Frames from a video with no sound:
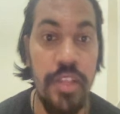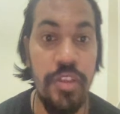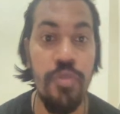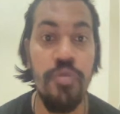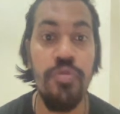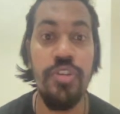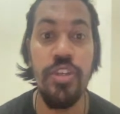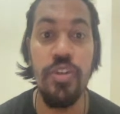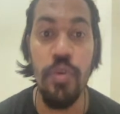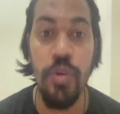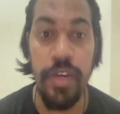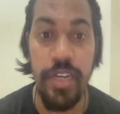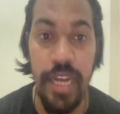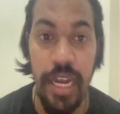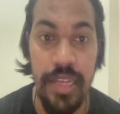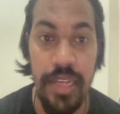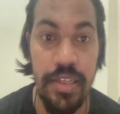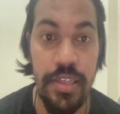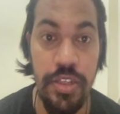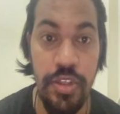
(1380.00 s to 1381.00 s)
through scheduled
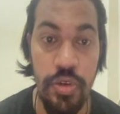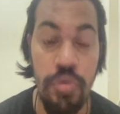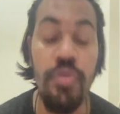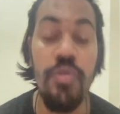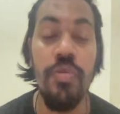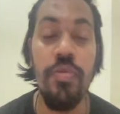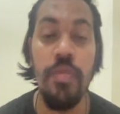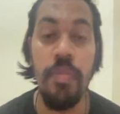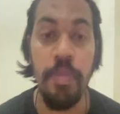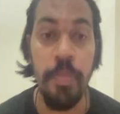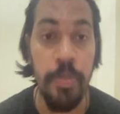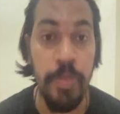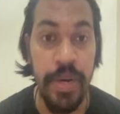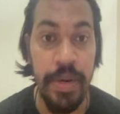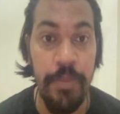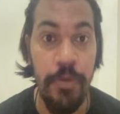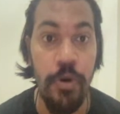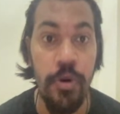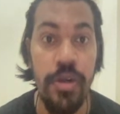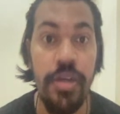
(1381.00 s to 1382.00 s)
tasks, through
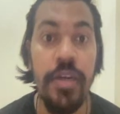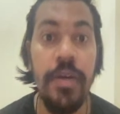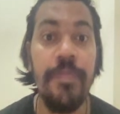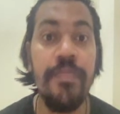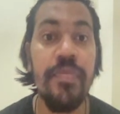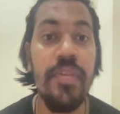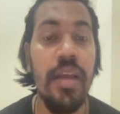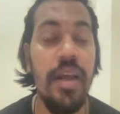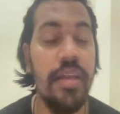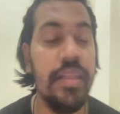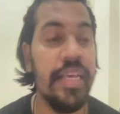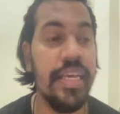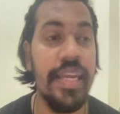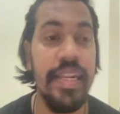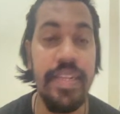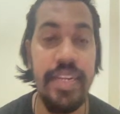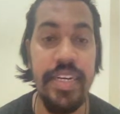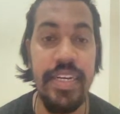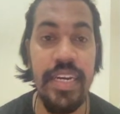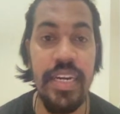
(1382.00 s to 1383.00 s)
reboot. They
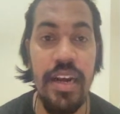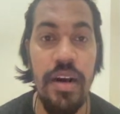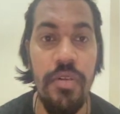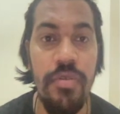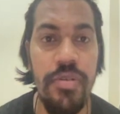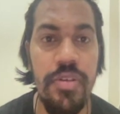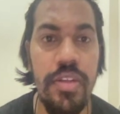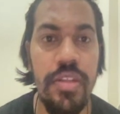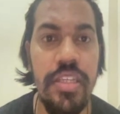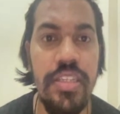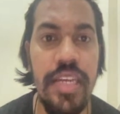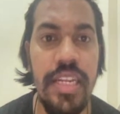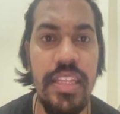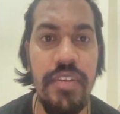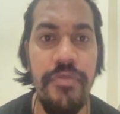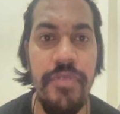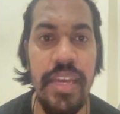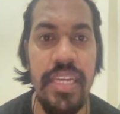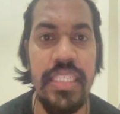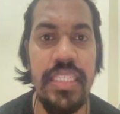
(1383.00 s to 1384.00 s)
can create accounts. These are
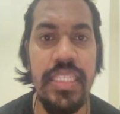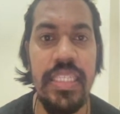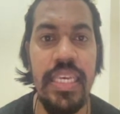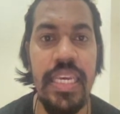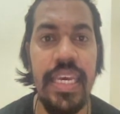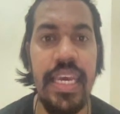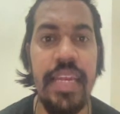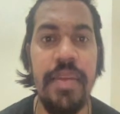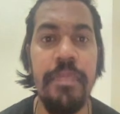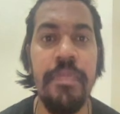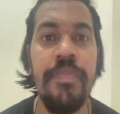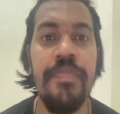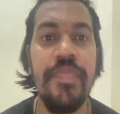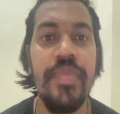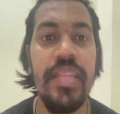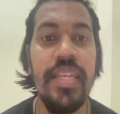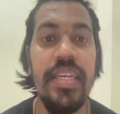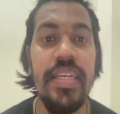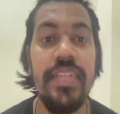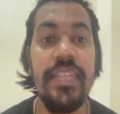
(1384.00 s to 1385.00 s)
the ways they can
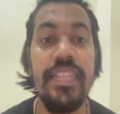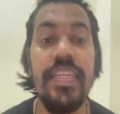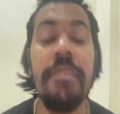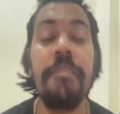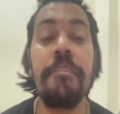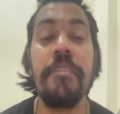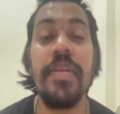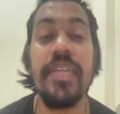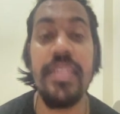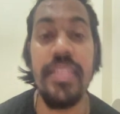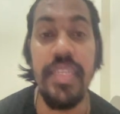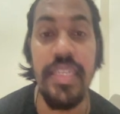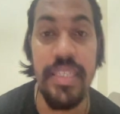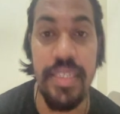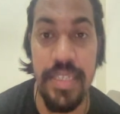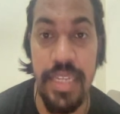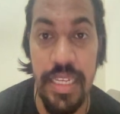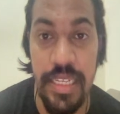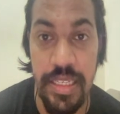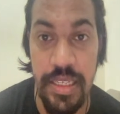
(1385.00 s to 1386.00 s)
step
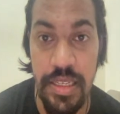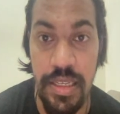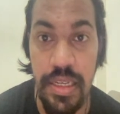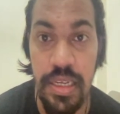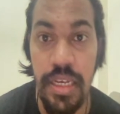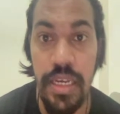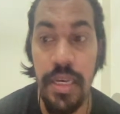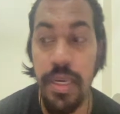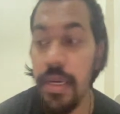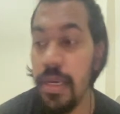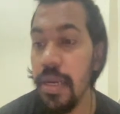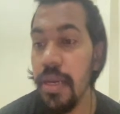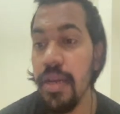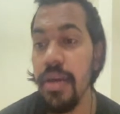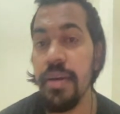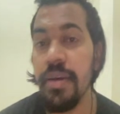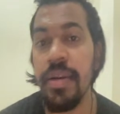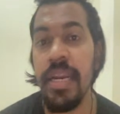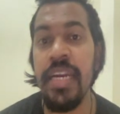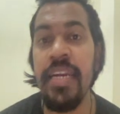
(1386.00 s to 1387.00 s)
persistence,
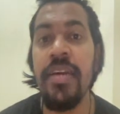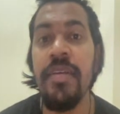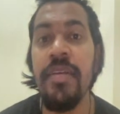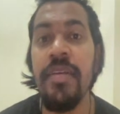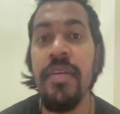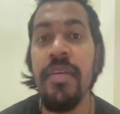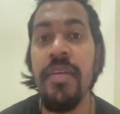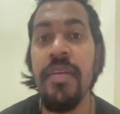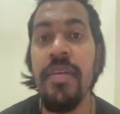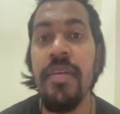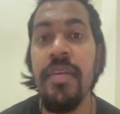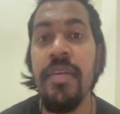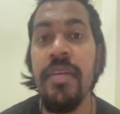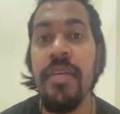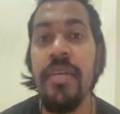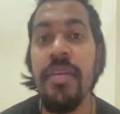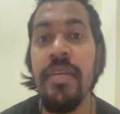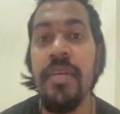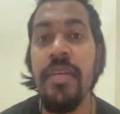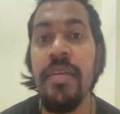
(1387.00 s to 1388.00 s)
right? If you talk
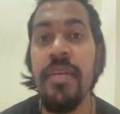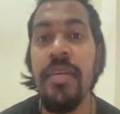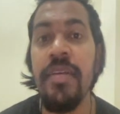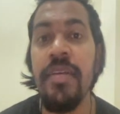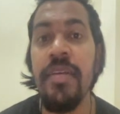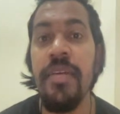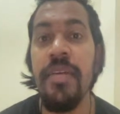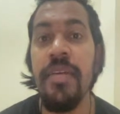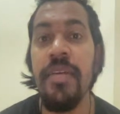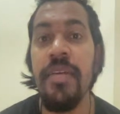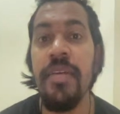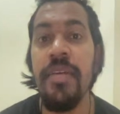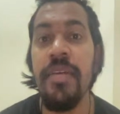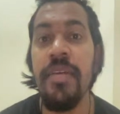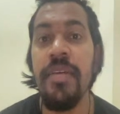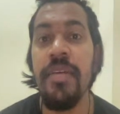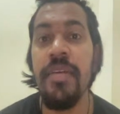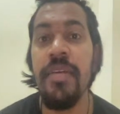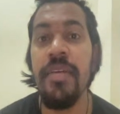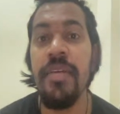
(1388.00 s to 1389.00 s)
about the privilege
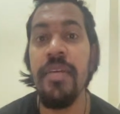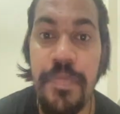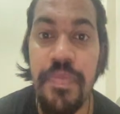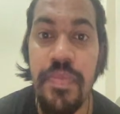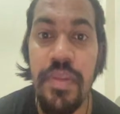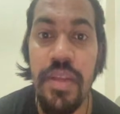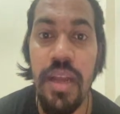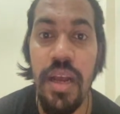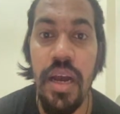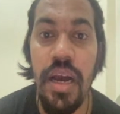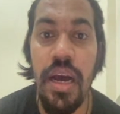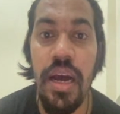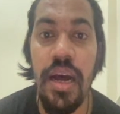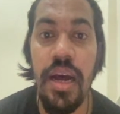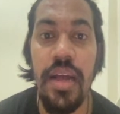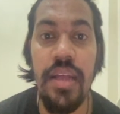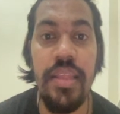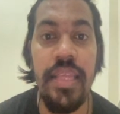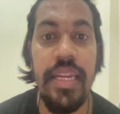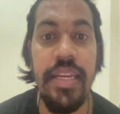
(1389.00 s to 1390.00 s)
escalation,
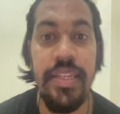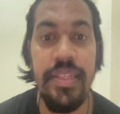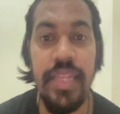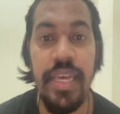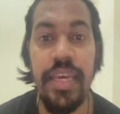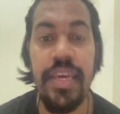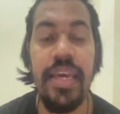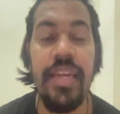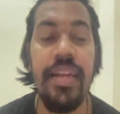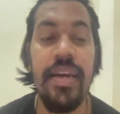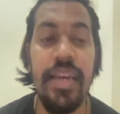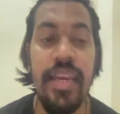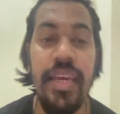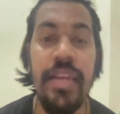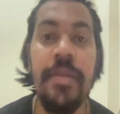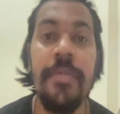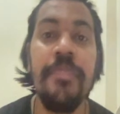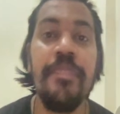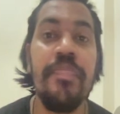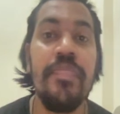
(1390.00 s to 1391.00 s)
then they can
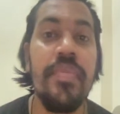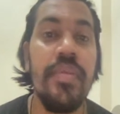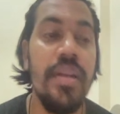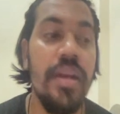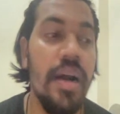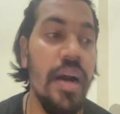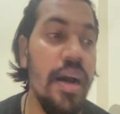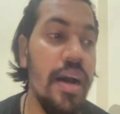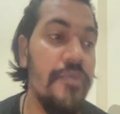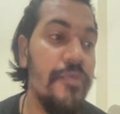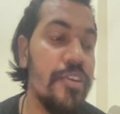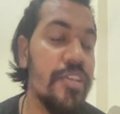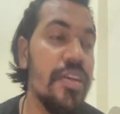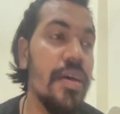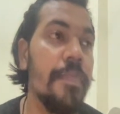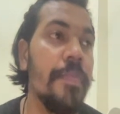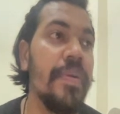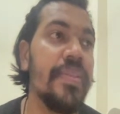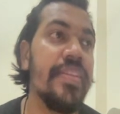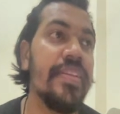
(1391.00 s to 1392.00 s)
again, for
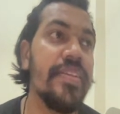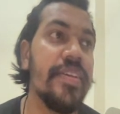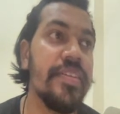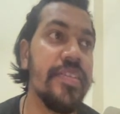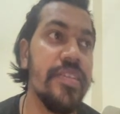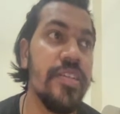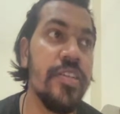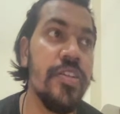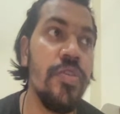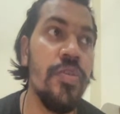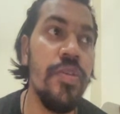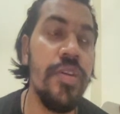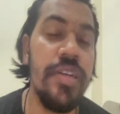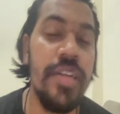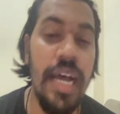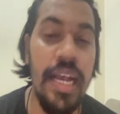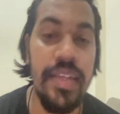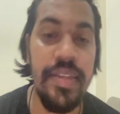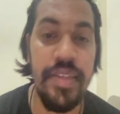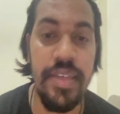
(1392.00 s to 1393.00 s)
example, there's a scheduled
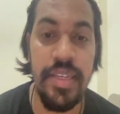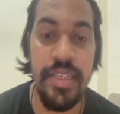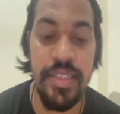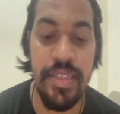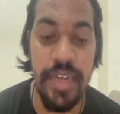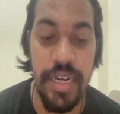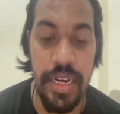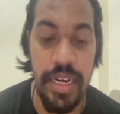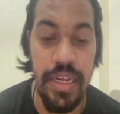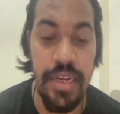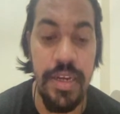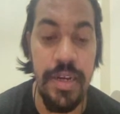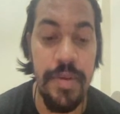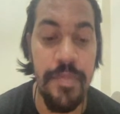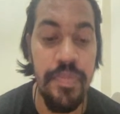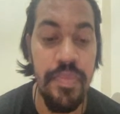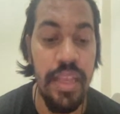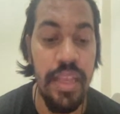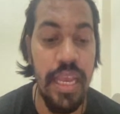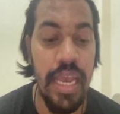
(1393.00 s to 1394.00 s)
task is running,
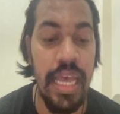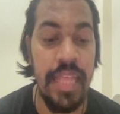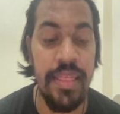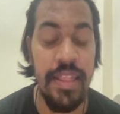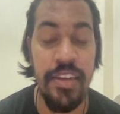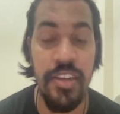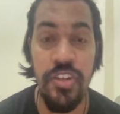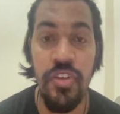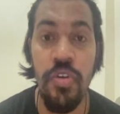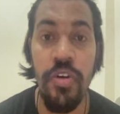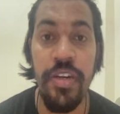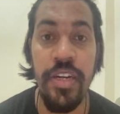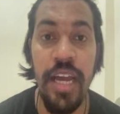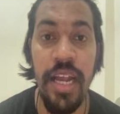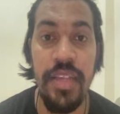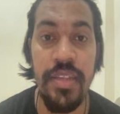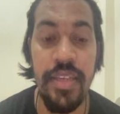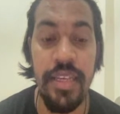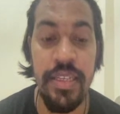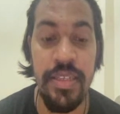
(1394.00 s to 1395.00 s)
and the scheduled
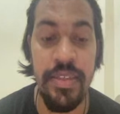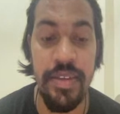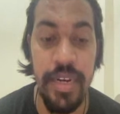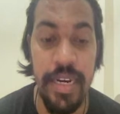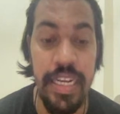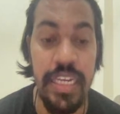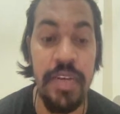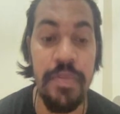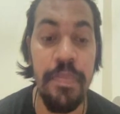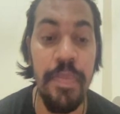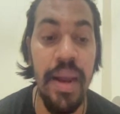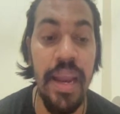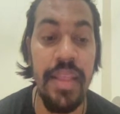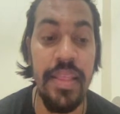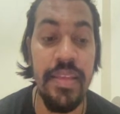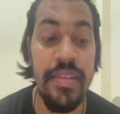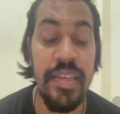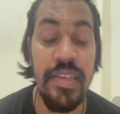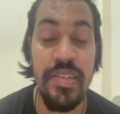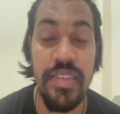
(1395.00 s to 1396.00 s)
task is running by
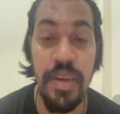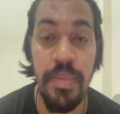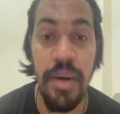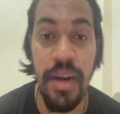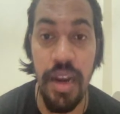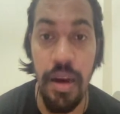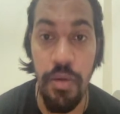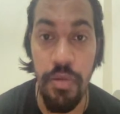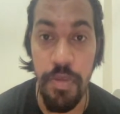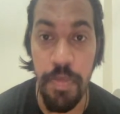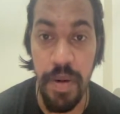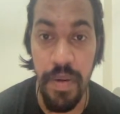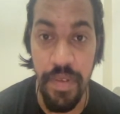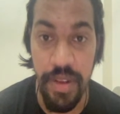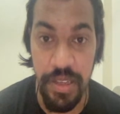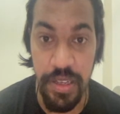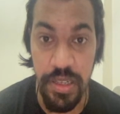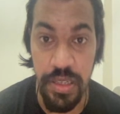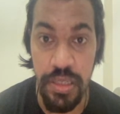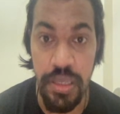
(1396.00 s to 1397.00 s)
the system account
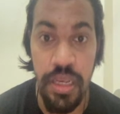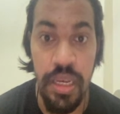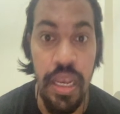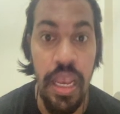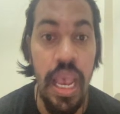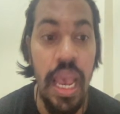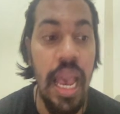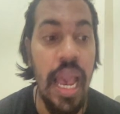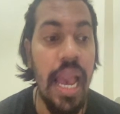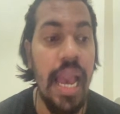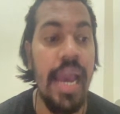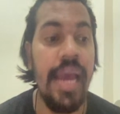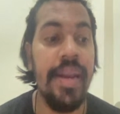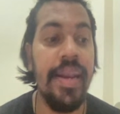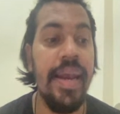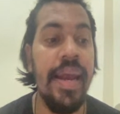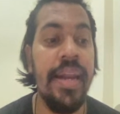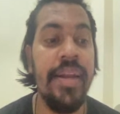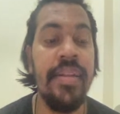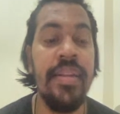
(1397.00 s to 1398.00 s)
privileges,
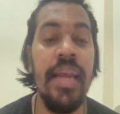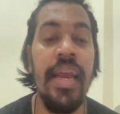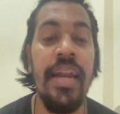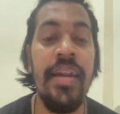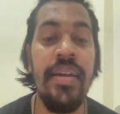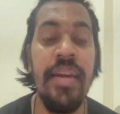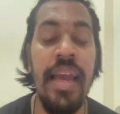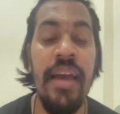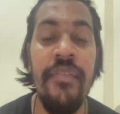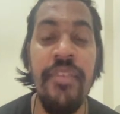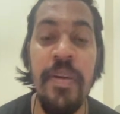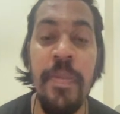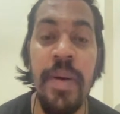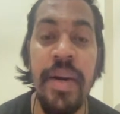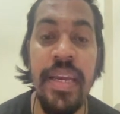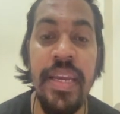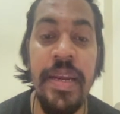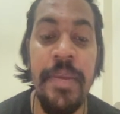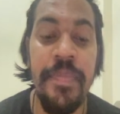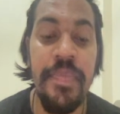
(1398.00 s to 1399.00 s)
and
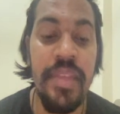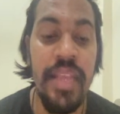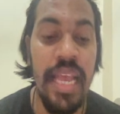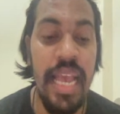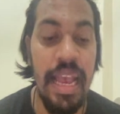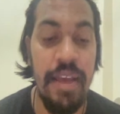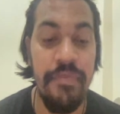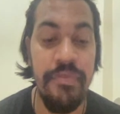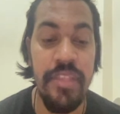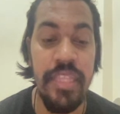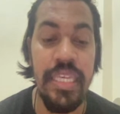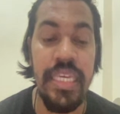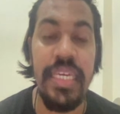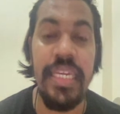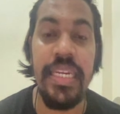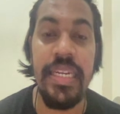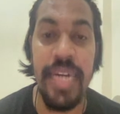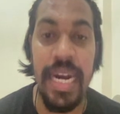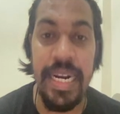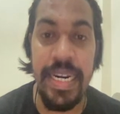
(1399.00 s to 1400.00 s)
everybody have
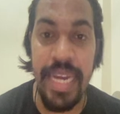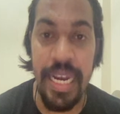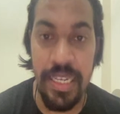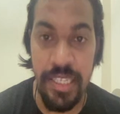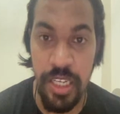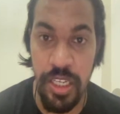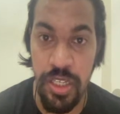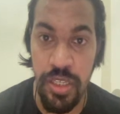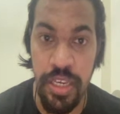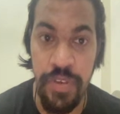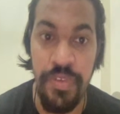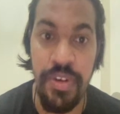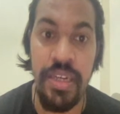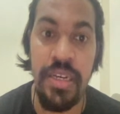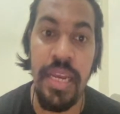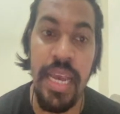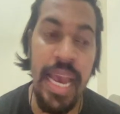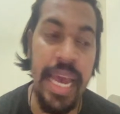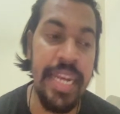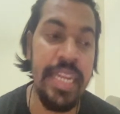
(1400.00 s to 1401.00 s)
the right access.
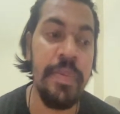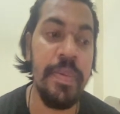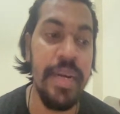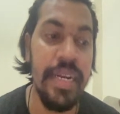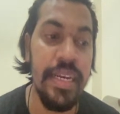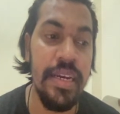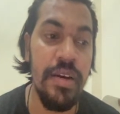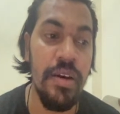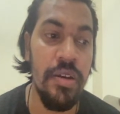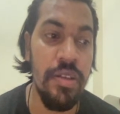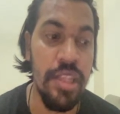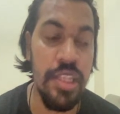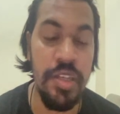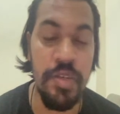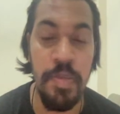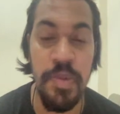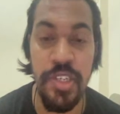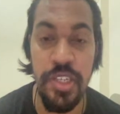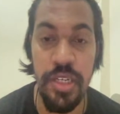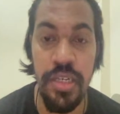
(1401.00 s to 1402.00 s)
Even anybody on
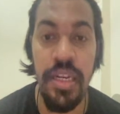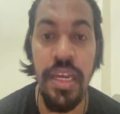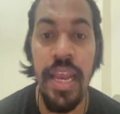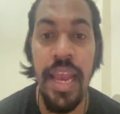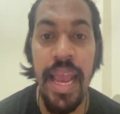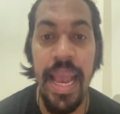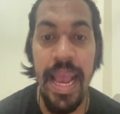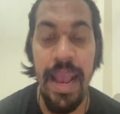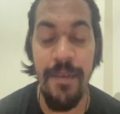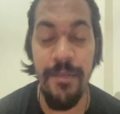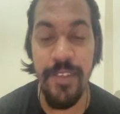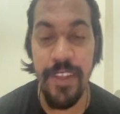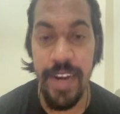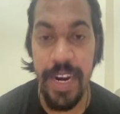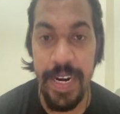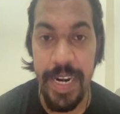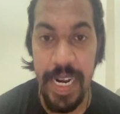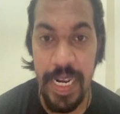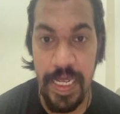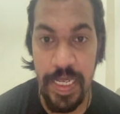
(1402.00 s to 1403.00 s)
this machine have the
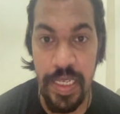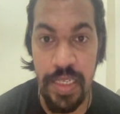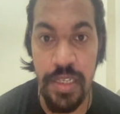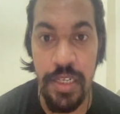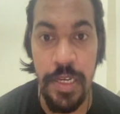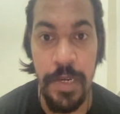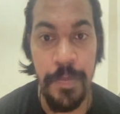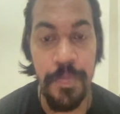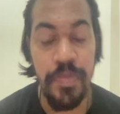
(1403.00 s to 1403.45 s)
right access.